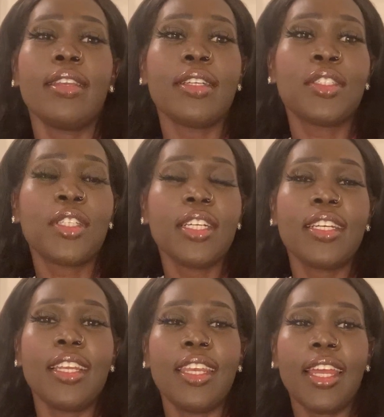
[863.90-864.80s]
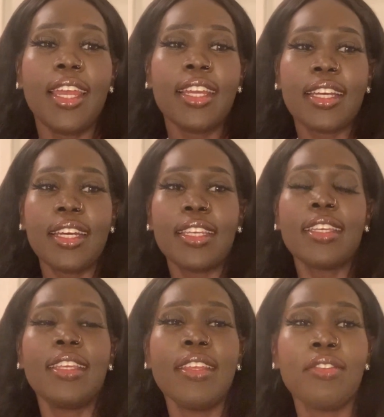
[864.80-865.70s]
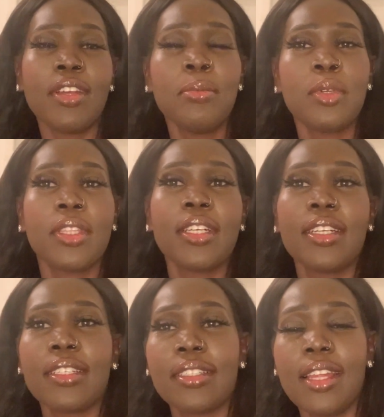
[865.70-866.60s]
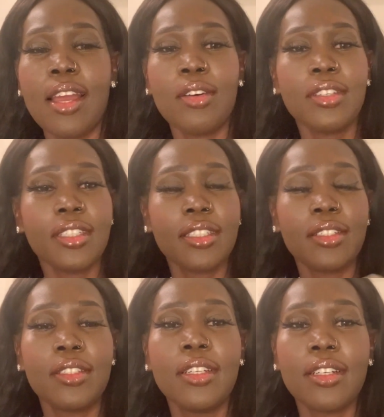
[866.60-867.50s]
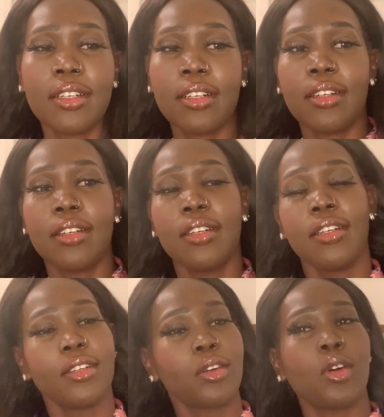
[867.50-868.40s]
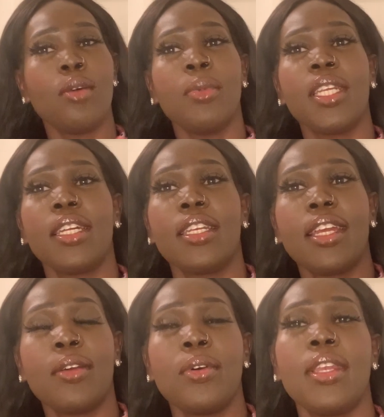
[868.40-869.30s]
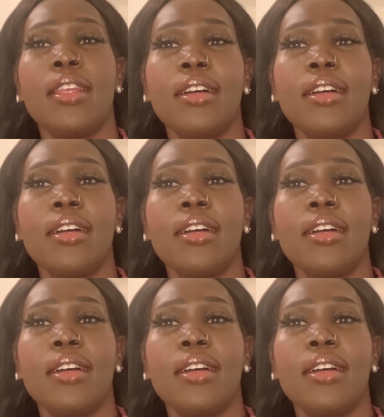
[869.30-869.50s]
share and like and leave everything down in the comment, and I will